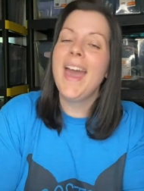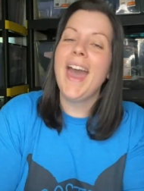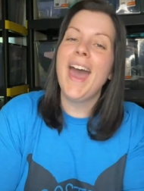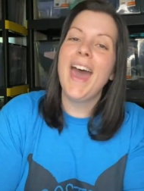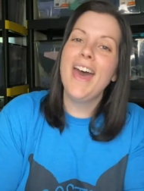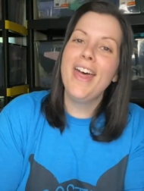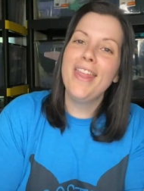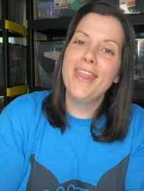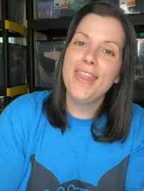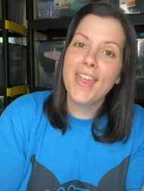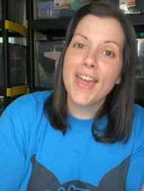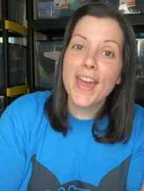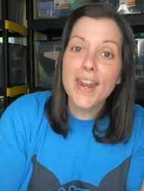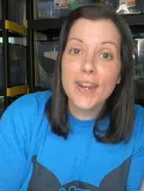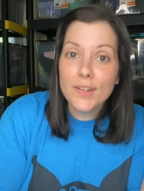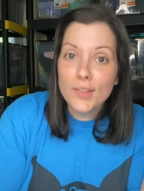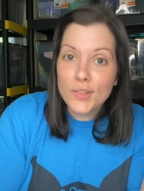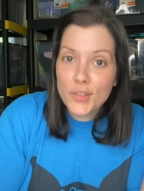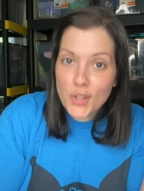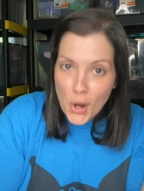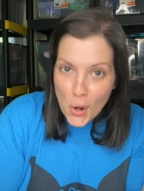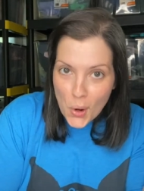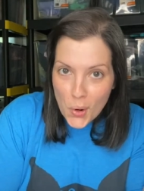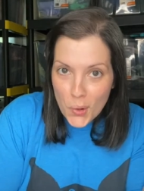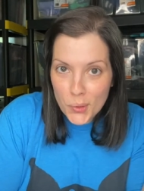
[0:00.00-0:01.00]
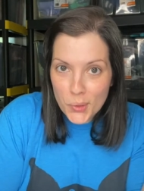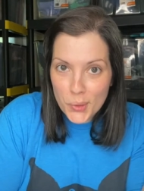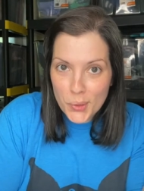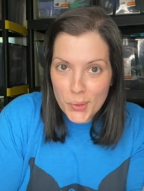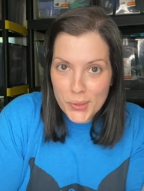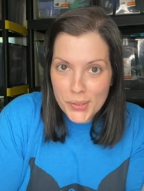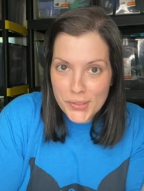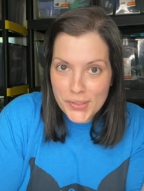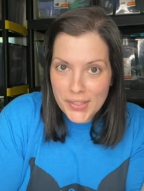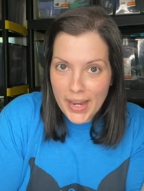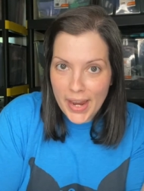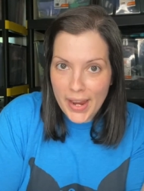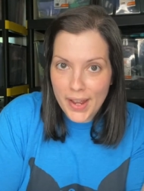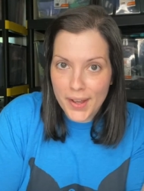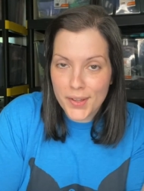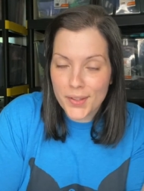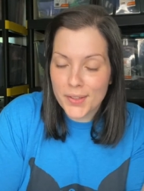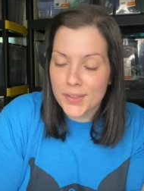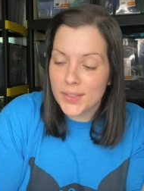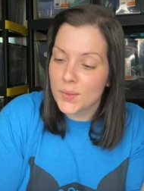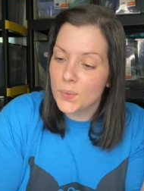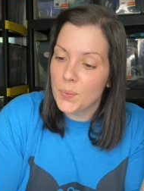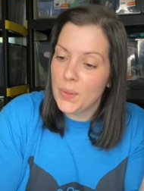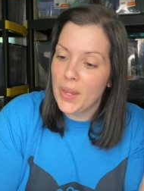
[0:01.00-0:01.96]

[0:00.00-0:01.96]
And then total sales.